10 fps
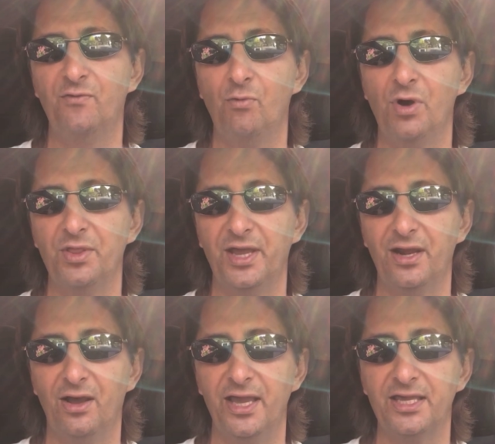for what they
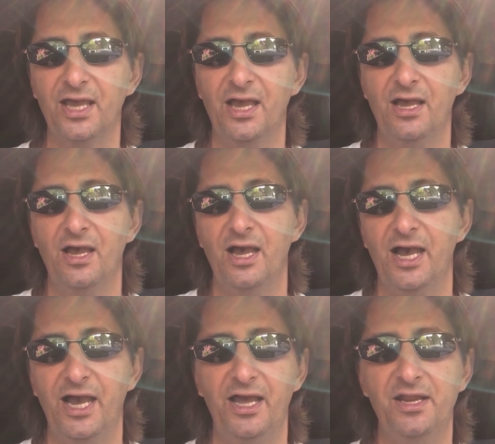are like.
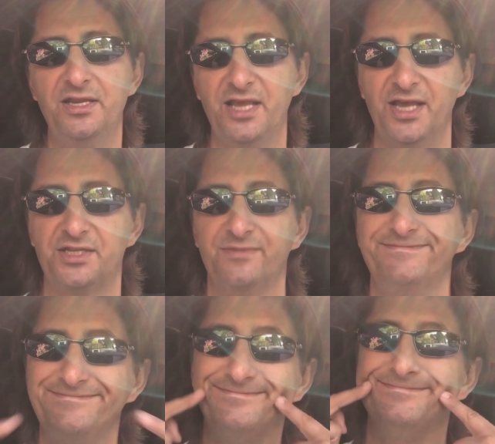And yes,
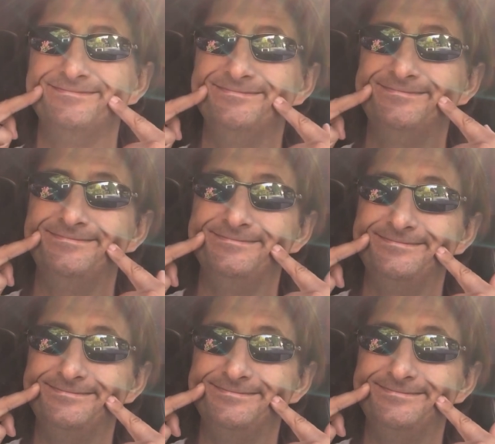mm,